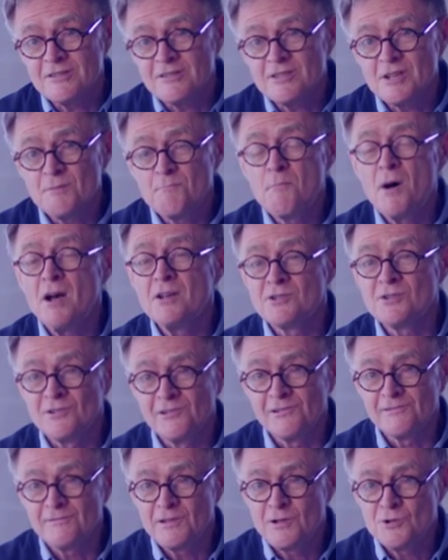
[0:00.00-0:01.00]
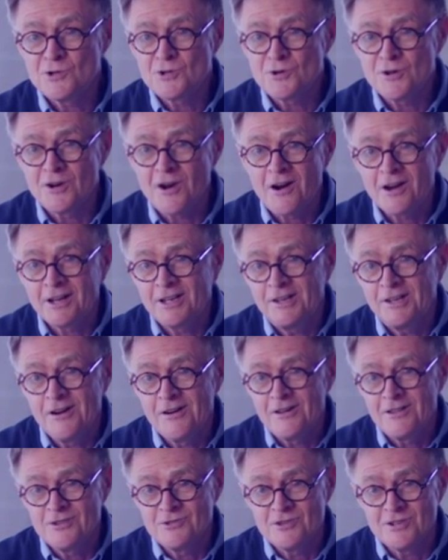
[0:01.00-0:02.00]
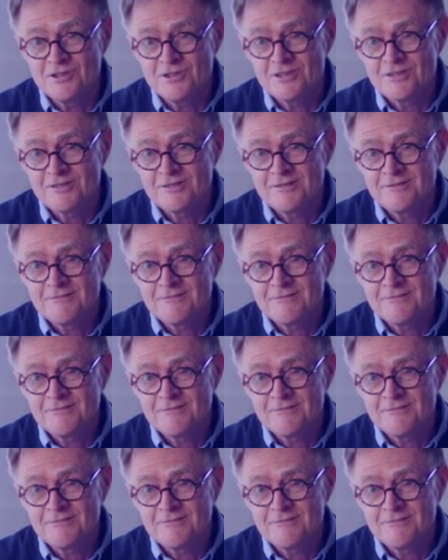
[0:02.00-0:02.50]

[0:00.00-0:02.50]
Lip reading: to puzzle future archaeologists.